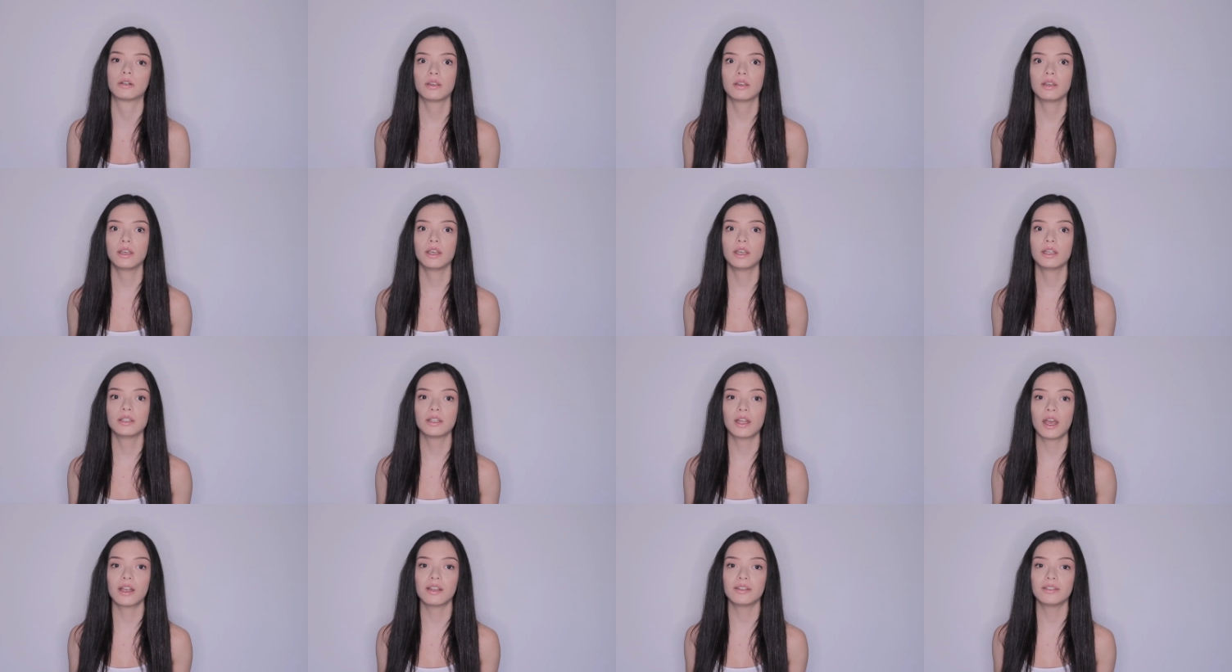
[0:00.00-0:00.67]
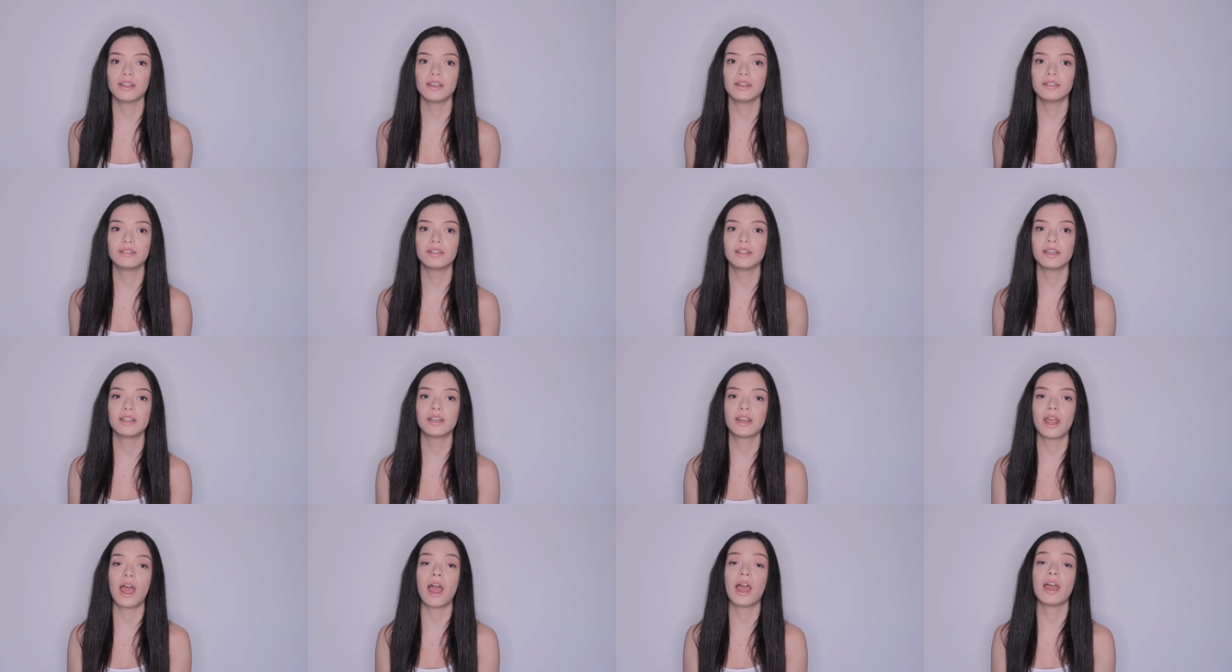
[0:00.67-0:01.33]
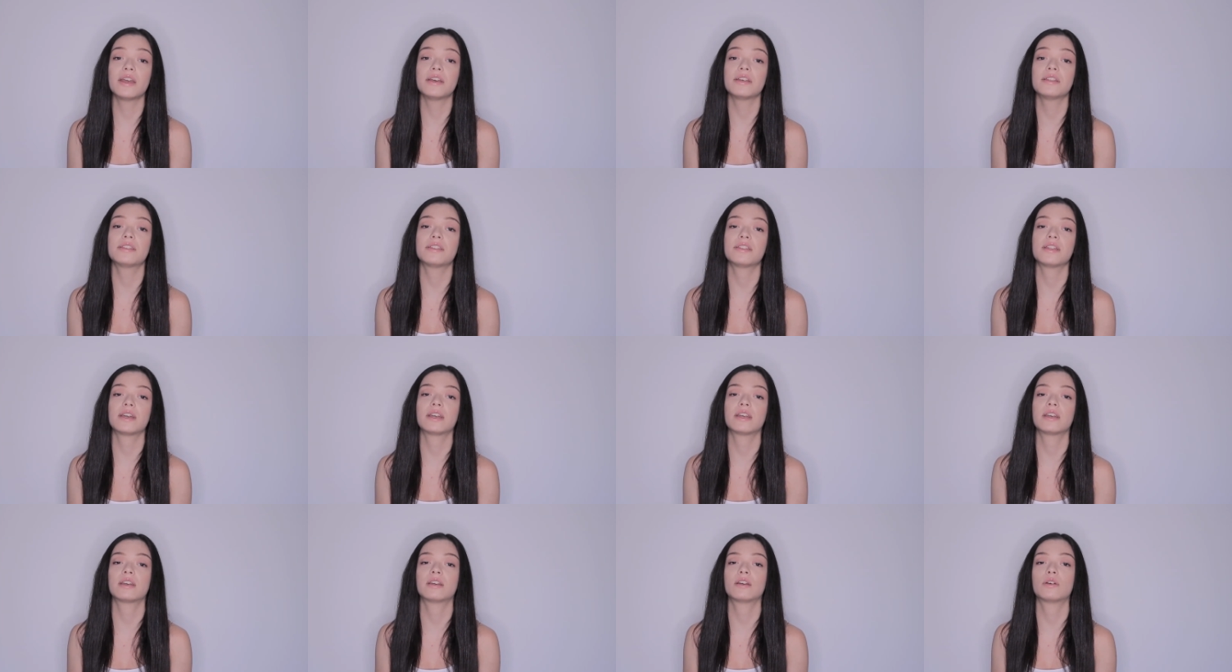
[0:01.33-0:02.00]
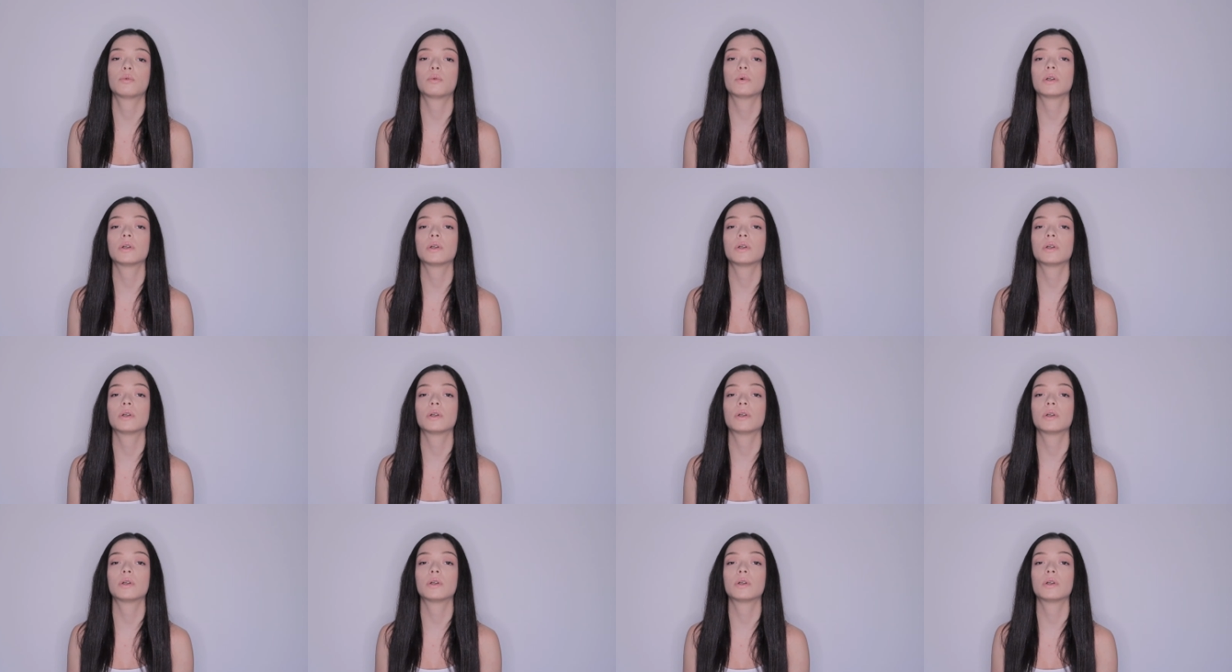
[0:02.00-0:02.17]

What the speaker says: And as I said, I think